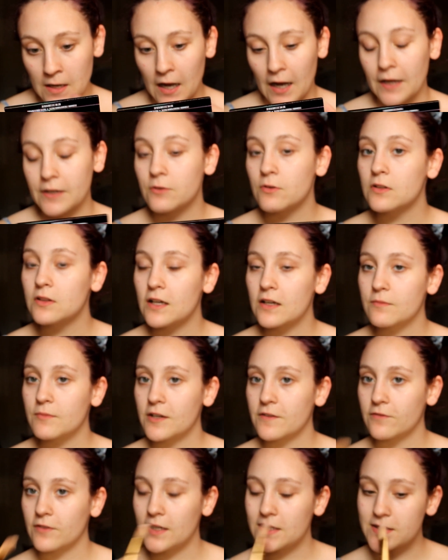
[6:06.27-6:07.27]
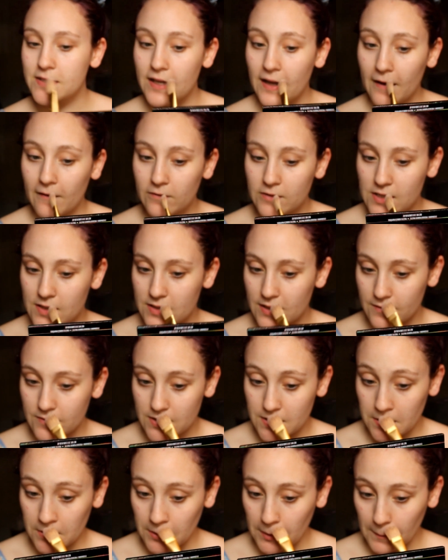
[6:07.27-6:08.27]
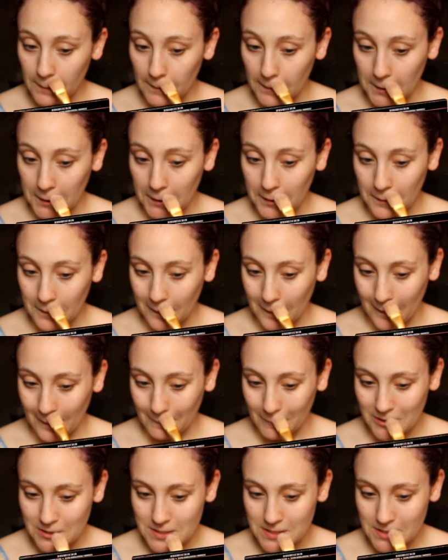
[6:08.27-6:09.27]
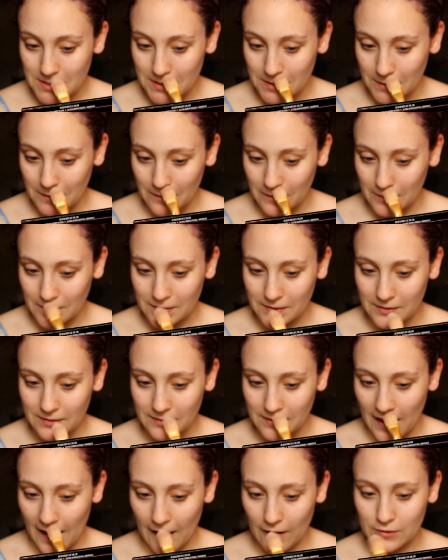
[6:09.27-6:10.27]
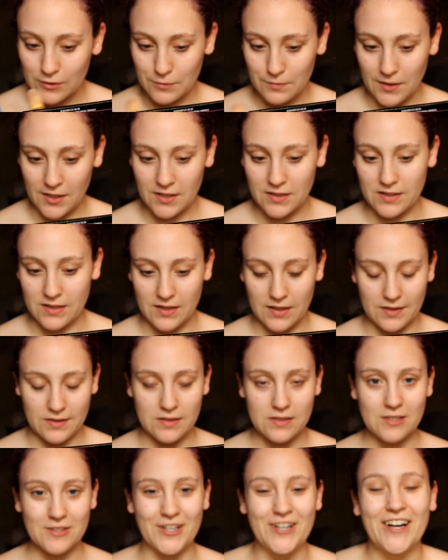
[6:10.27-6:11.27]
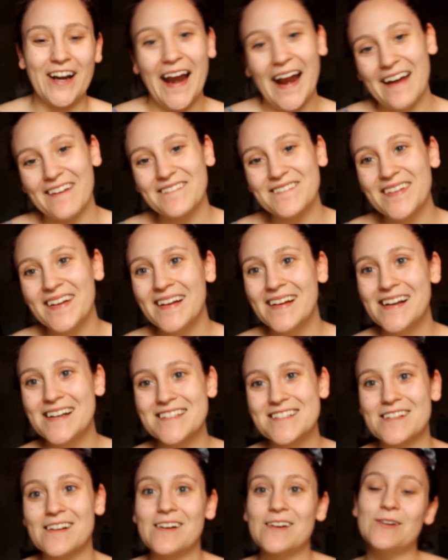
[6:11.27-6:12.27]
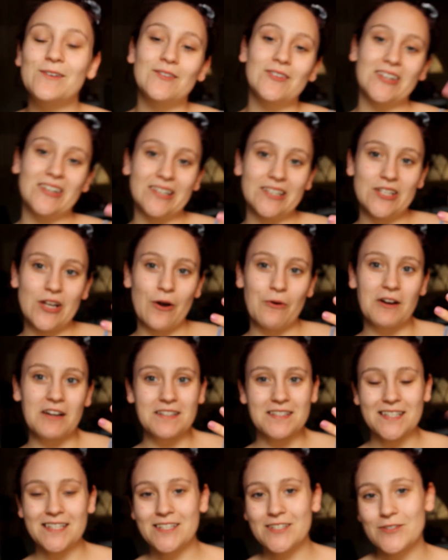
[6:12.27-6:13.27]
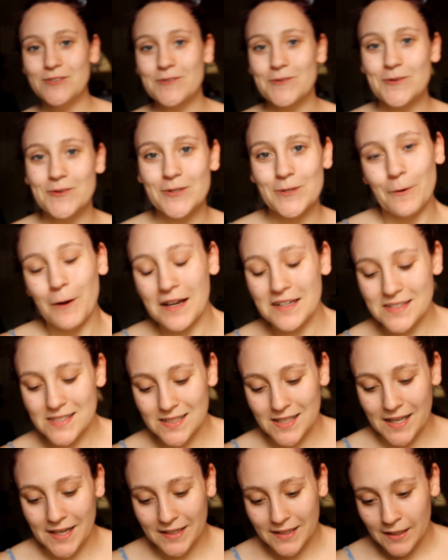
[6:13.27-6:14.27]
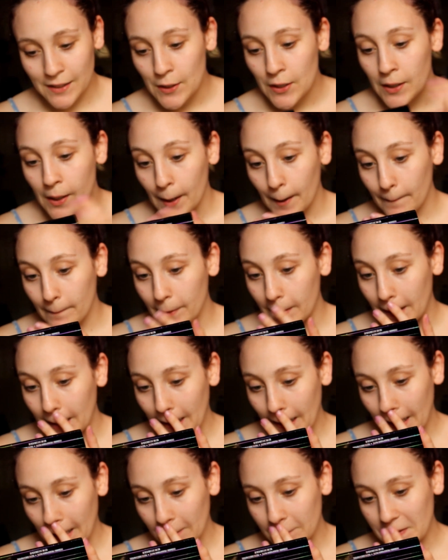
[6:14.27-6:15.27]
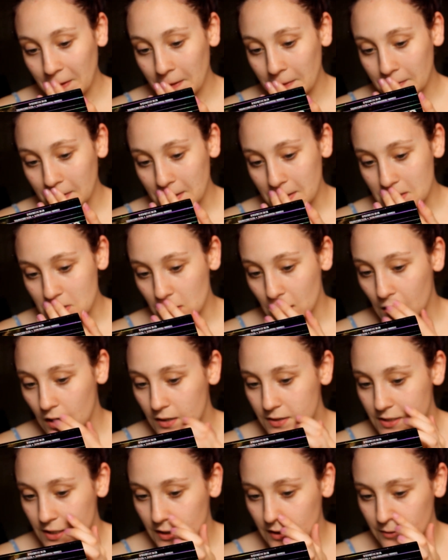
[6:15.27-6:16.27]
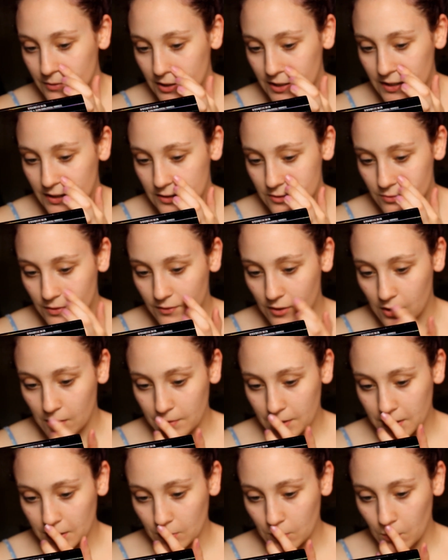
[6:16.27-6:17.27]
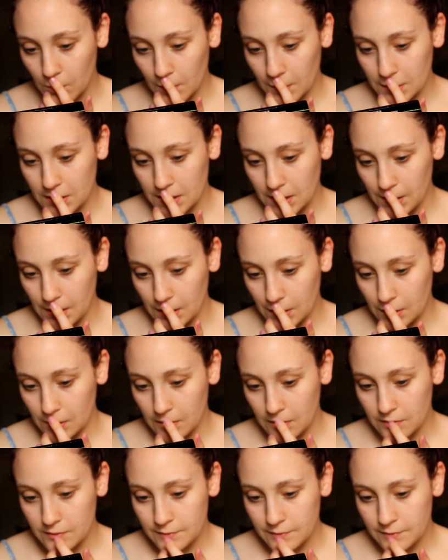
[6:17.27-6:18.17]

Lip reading: I know a lot of my friends have because I've seen them like commenting on the Outer Banks Instagram. So yo, I see you. You ain't slick. But I have not like talked to anybody because we've all been in quarantine.